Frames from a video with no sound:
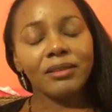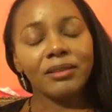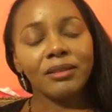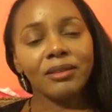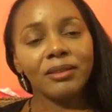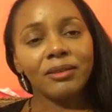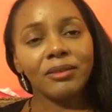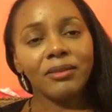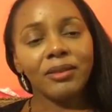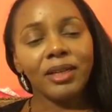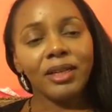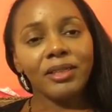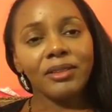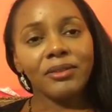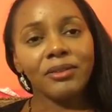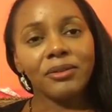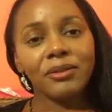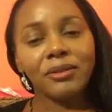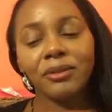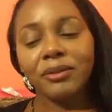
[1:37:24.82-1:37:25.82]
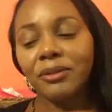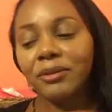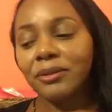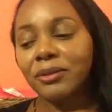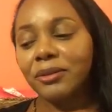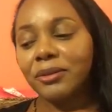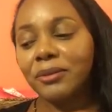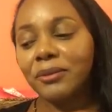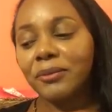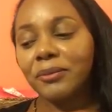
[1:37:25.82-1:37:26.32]
Alright,
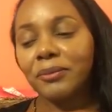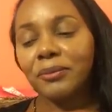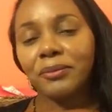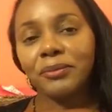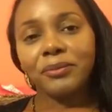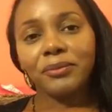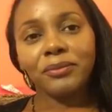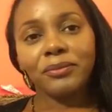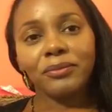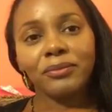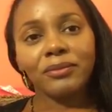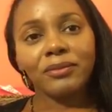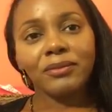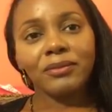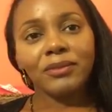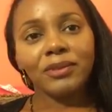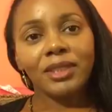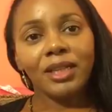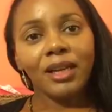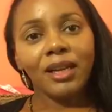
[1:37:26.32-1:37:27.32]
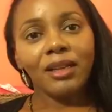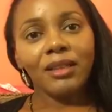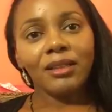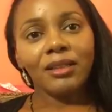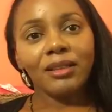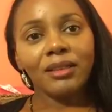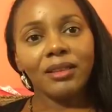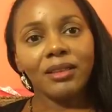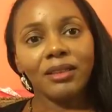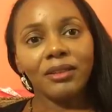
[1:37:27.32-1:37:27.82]
so
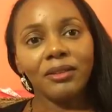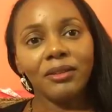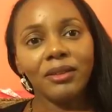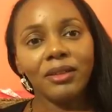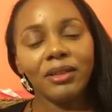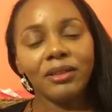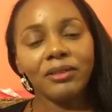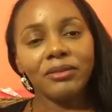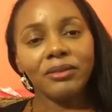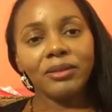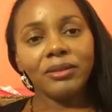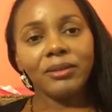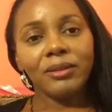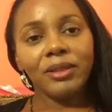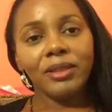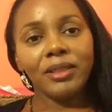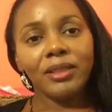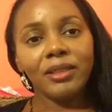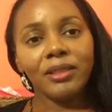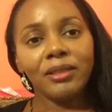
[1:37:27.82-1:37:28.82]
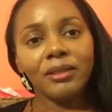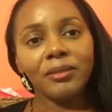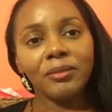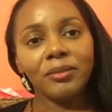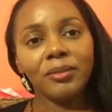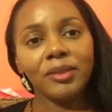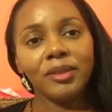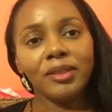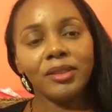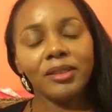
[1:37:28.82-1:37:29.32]
thank you guys for tuning
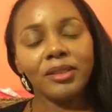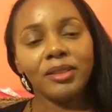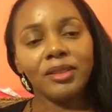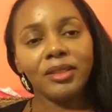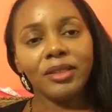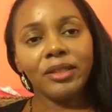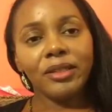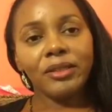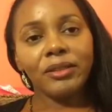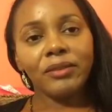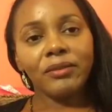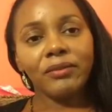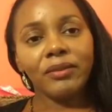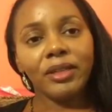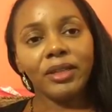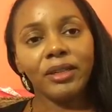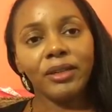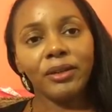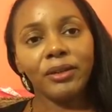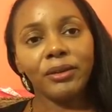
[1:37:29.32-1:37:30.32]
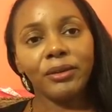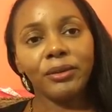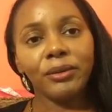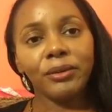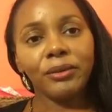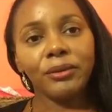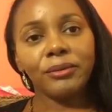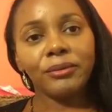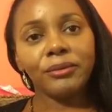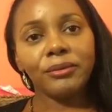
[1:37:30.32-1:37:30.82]
in. Please share the
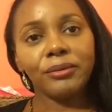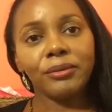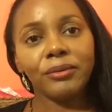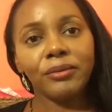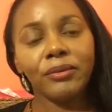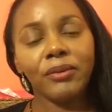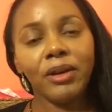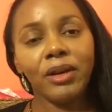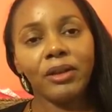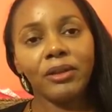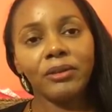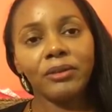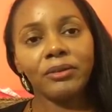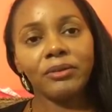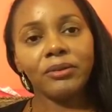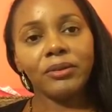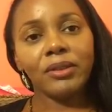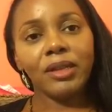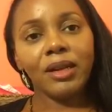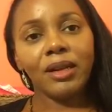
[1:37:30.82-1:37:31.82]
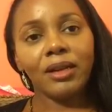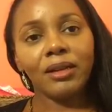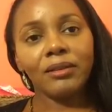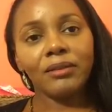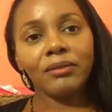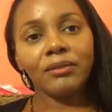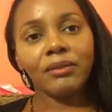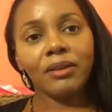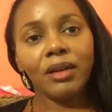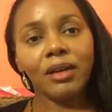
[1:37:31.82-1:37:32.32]
video. Follow if you're
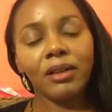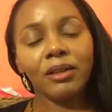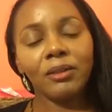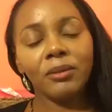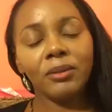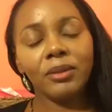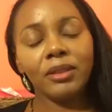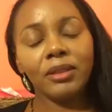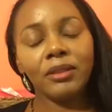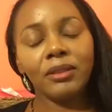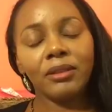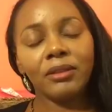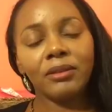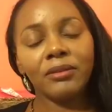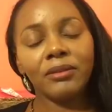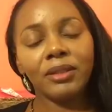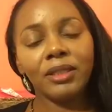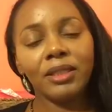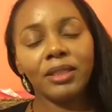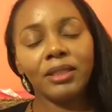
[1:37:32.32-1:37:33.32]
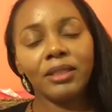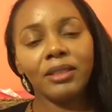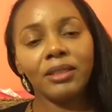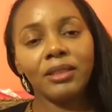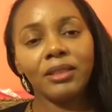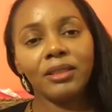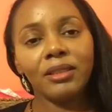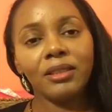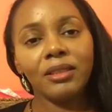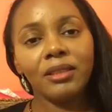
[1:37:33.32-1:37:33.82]
not following
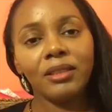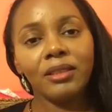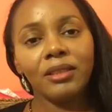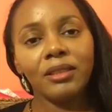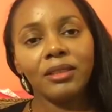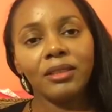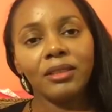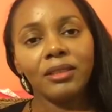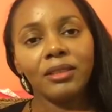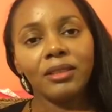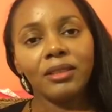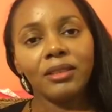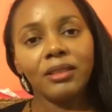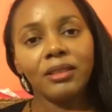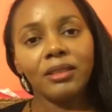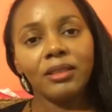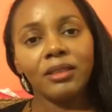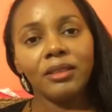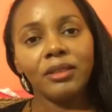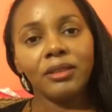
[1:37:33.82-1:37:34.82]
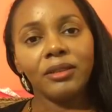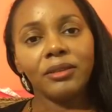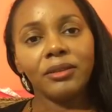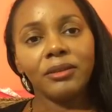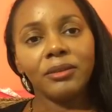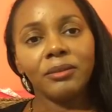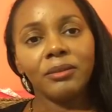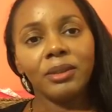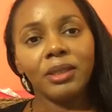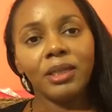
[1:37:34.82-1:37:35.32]
already. You
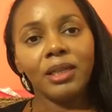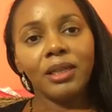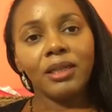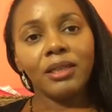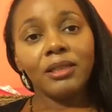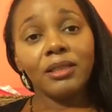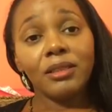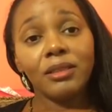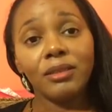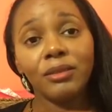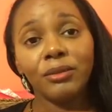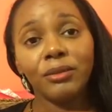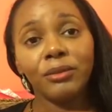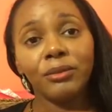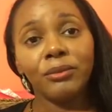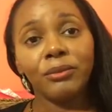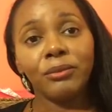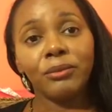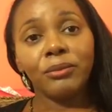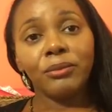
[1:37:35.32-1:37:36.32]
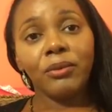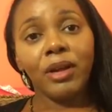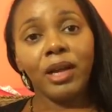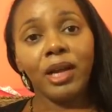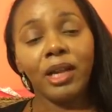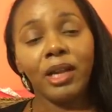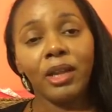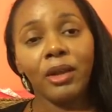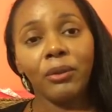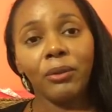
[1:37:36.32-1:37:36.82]
know, and get to
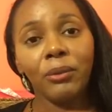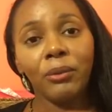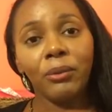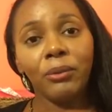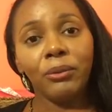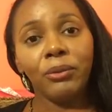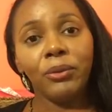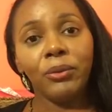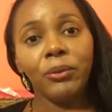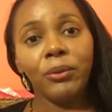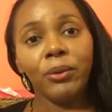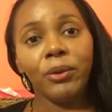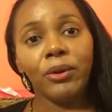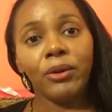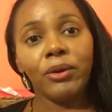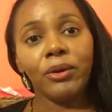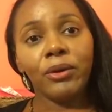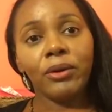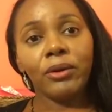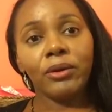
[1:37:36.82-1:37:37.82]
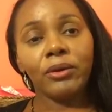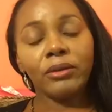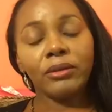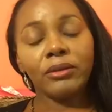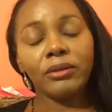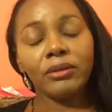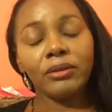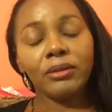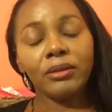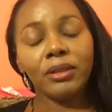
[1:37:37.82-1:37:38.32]
find out who you are,
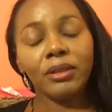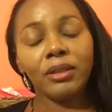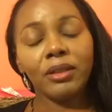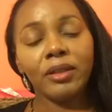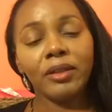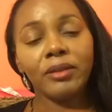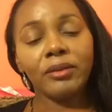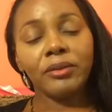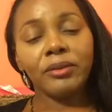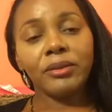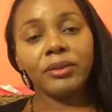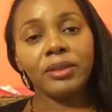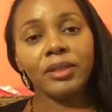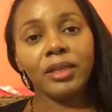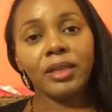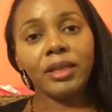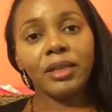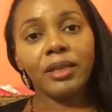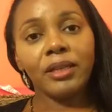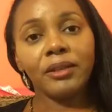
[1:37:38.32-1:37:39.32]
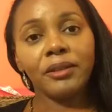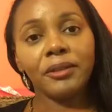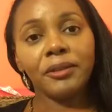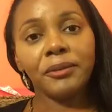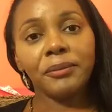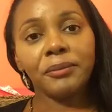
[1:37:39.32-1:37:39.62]
like the elder said.